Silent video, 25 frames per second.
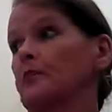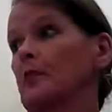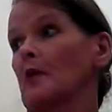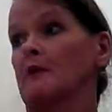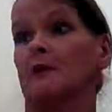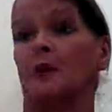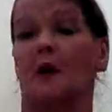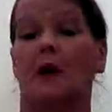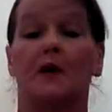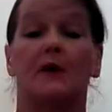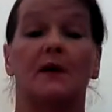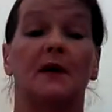
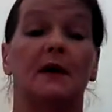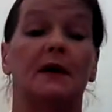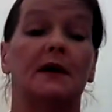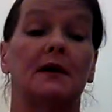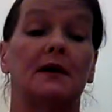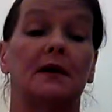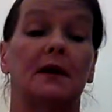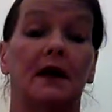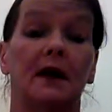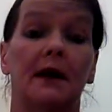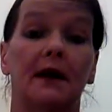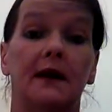By
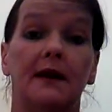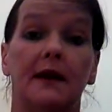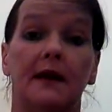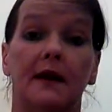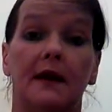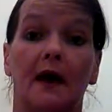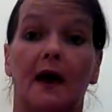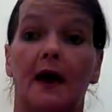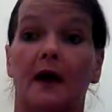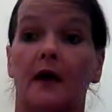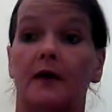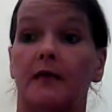violated,
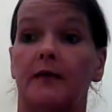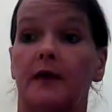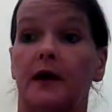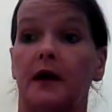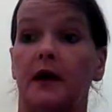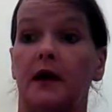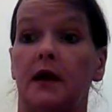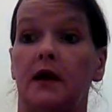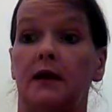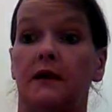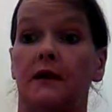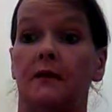I
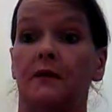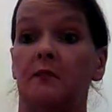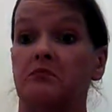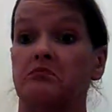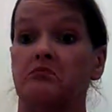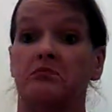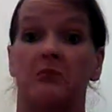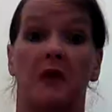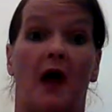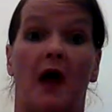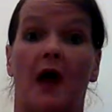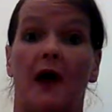mean
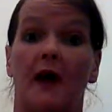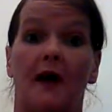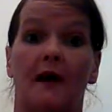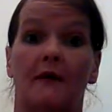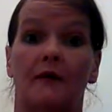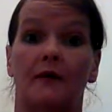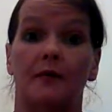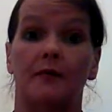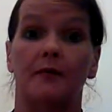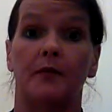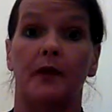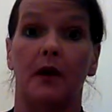I
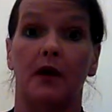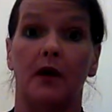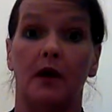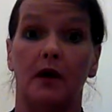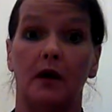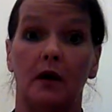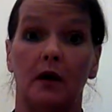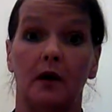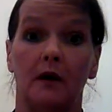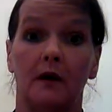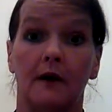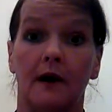haven't been
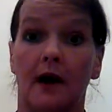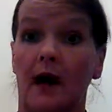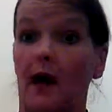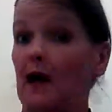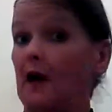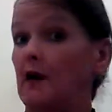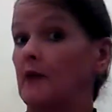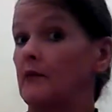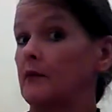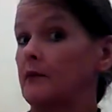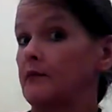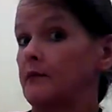heard. I
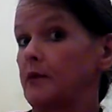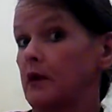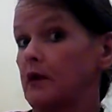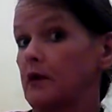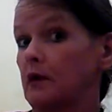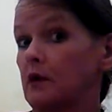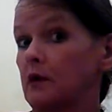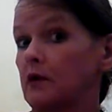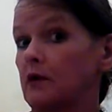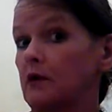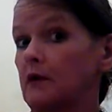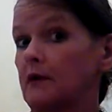haven't been
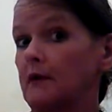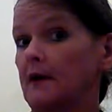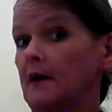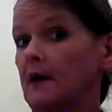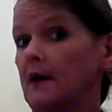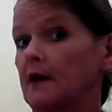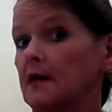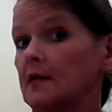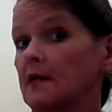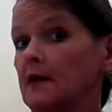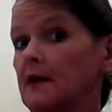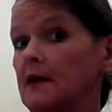heard
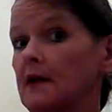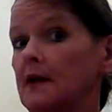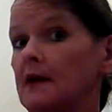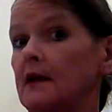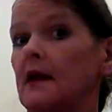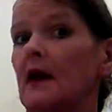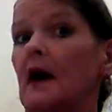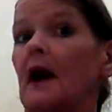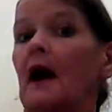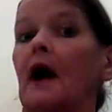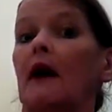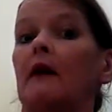correctly.
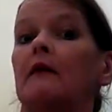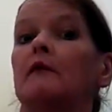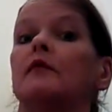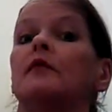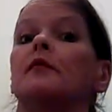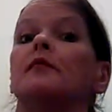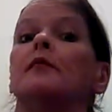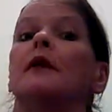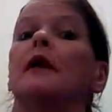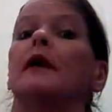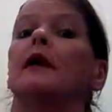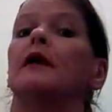I
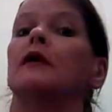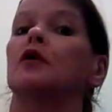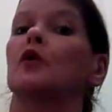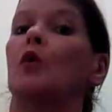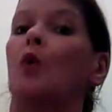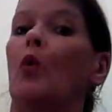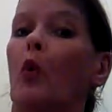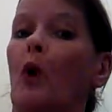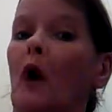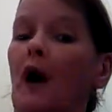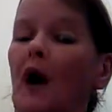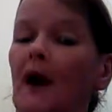remained
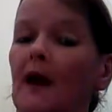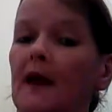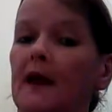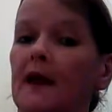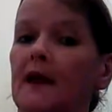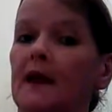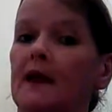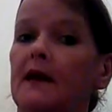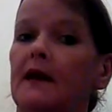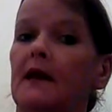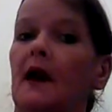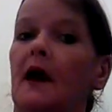
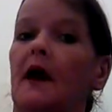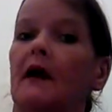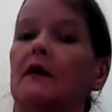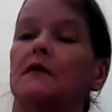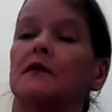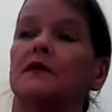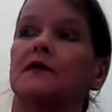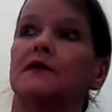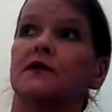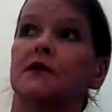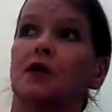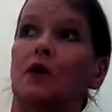quiet. I
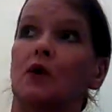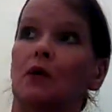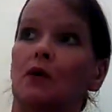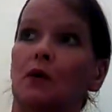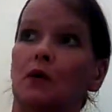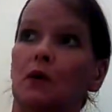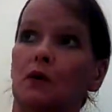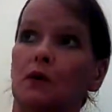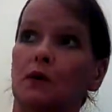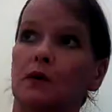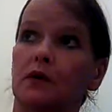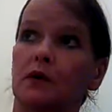was
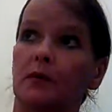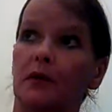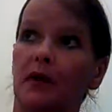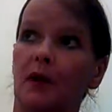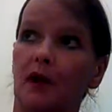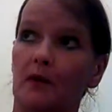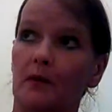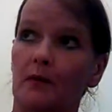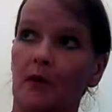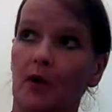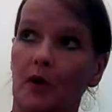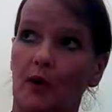told to
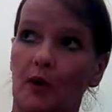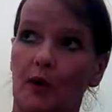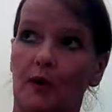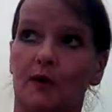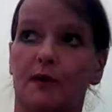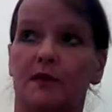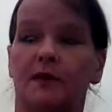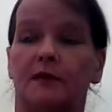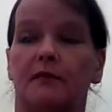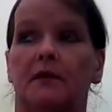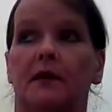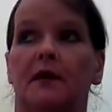
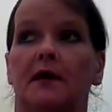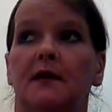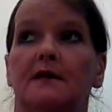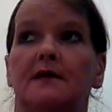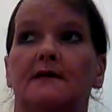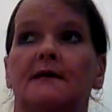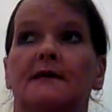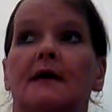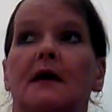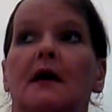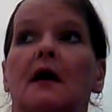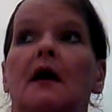compose
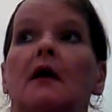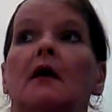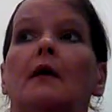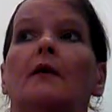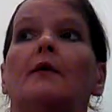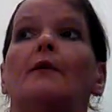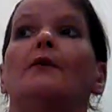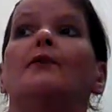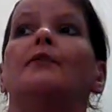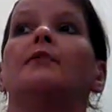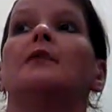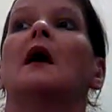myself.
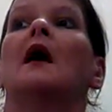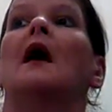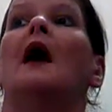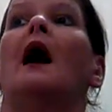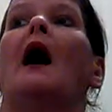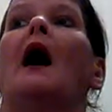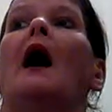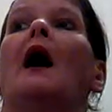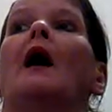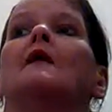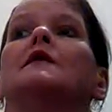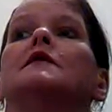
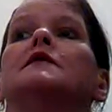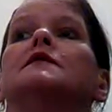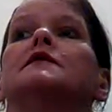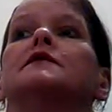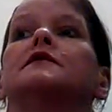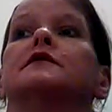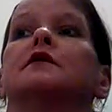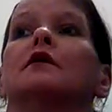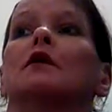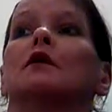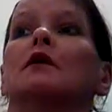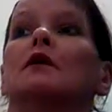I was
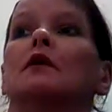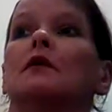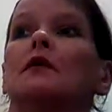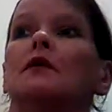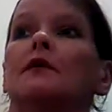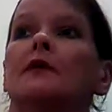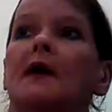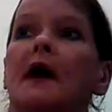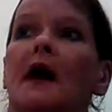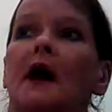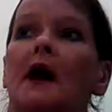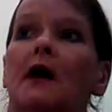told
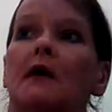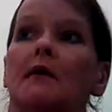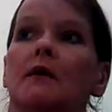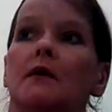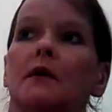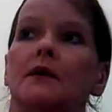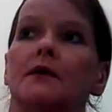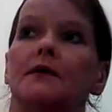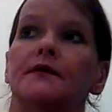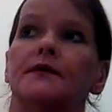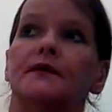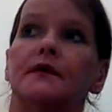I
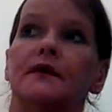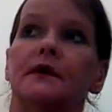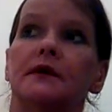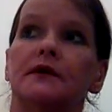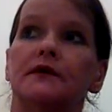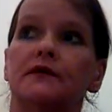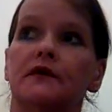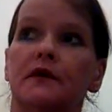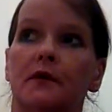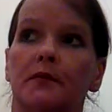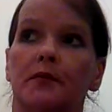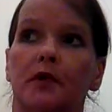wasn't
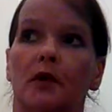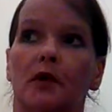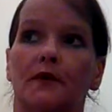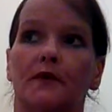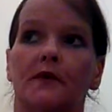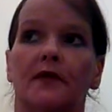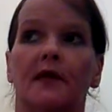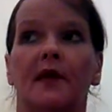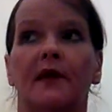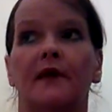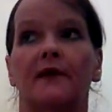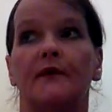
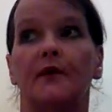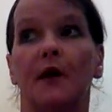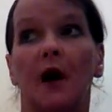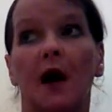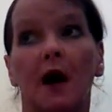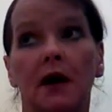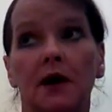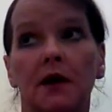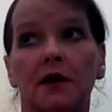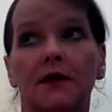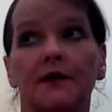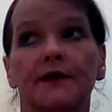supposedly
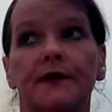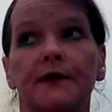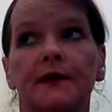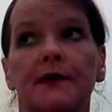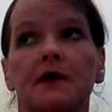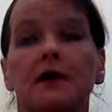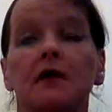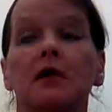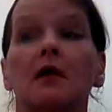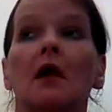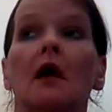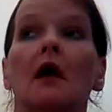vile
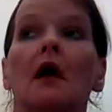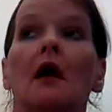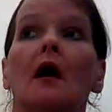to,